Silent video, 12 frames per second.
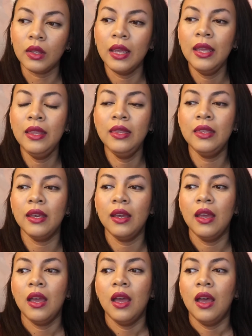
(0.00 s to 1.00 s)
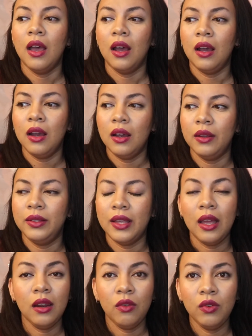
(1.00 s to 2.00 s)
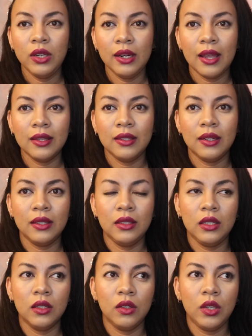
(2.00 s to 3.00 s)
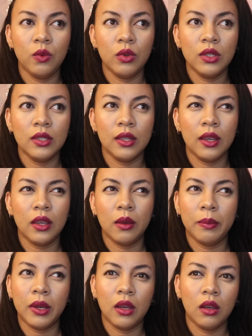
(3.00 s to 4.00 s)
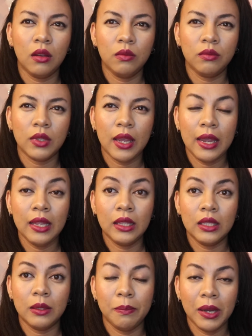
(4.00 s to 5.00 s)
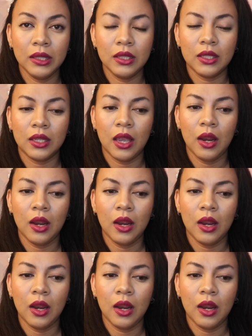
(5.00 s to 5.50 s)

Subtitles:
And that only lasted until he was like about 8 months.